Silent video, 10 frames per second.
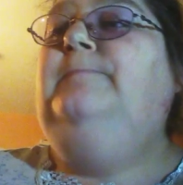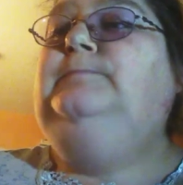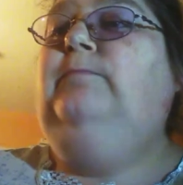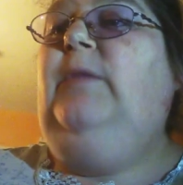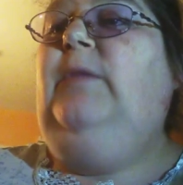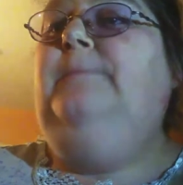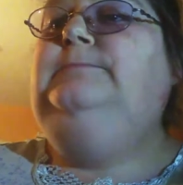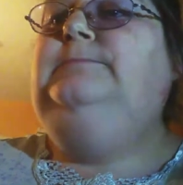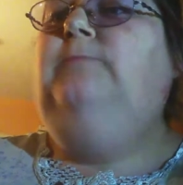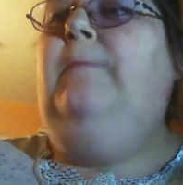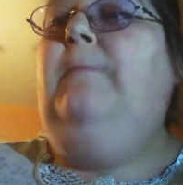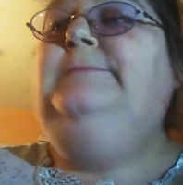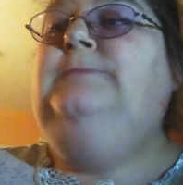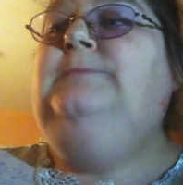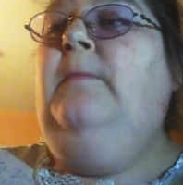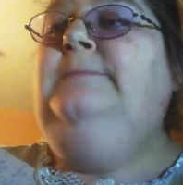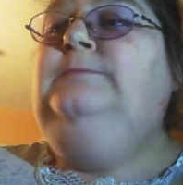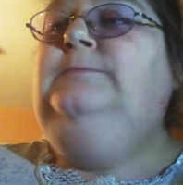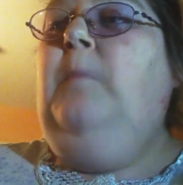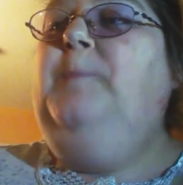
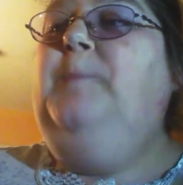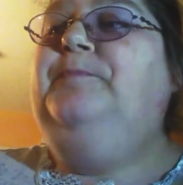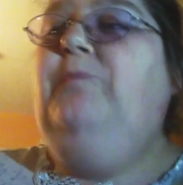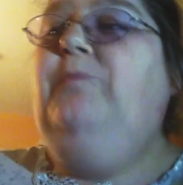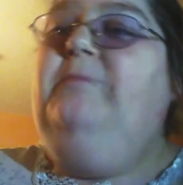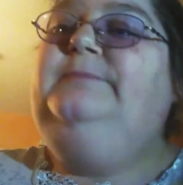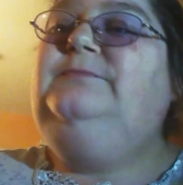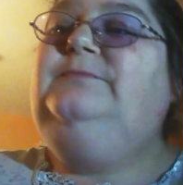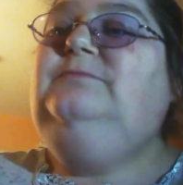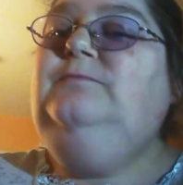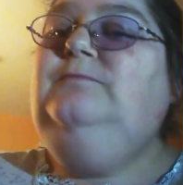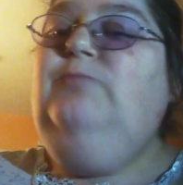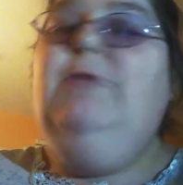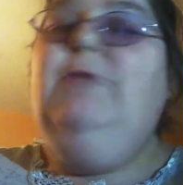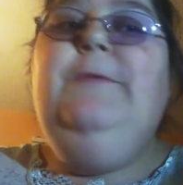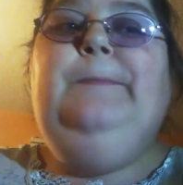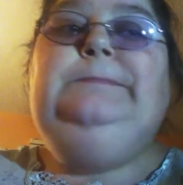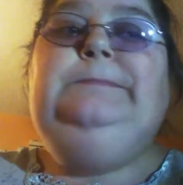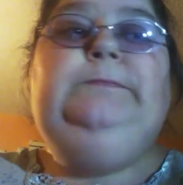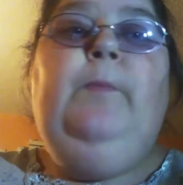
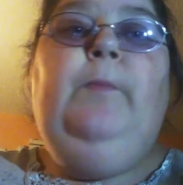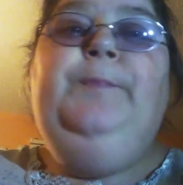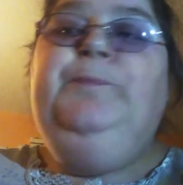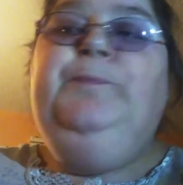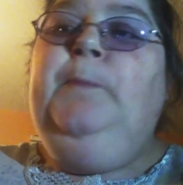No one is speaking in this clip.